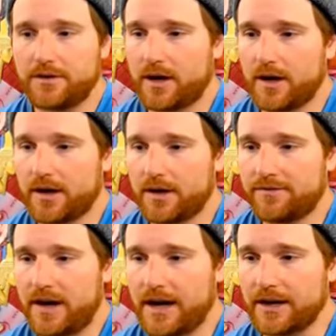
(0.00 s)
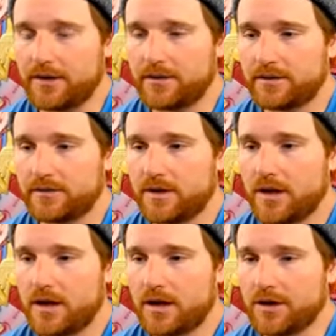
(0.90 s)
uh, file
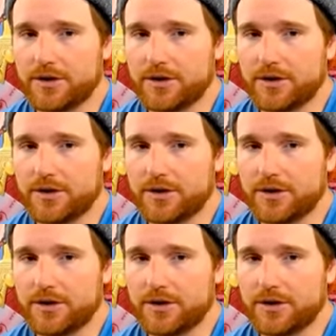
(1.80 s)
or a new